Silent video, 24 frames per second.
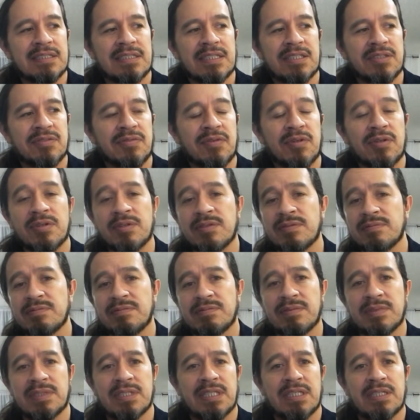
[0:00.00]
for
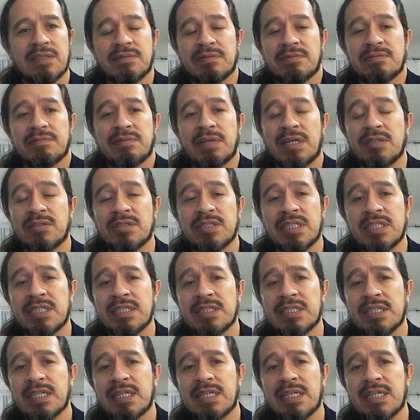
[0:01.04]
the
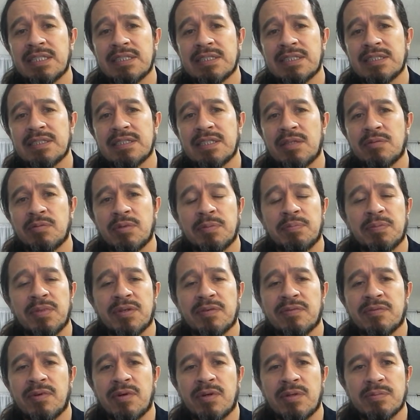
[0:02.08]
phylogenetic analysis that we
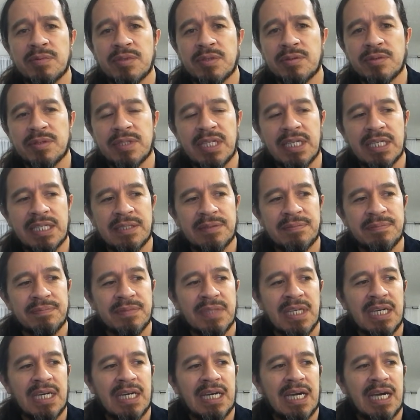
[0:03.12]
perform today.
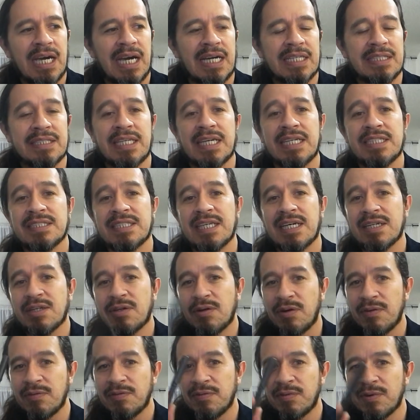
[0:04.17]
And data
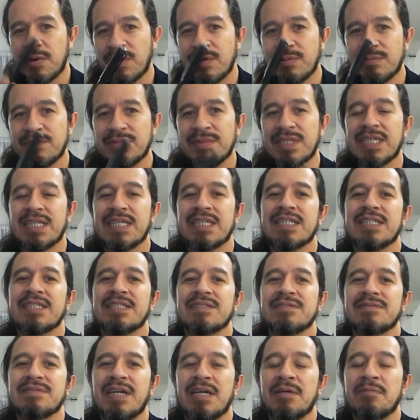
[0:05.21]
come from a
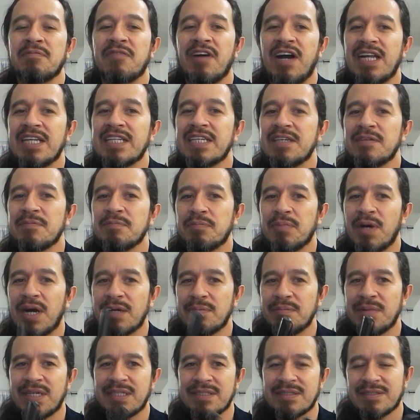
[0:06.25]
valley in
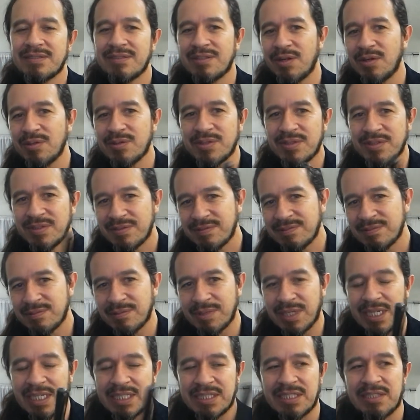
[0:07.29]
Parma,
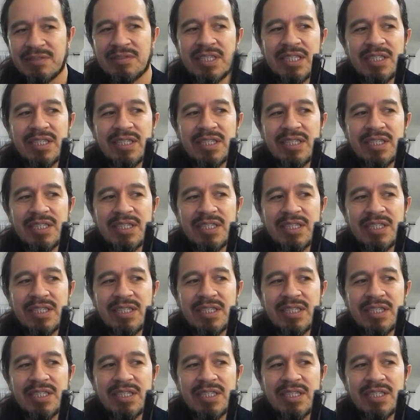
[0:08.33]
relatively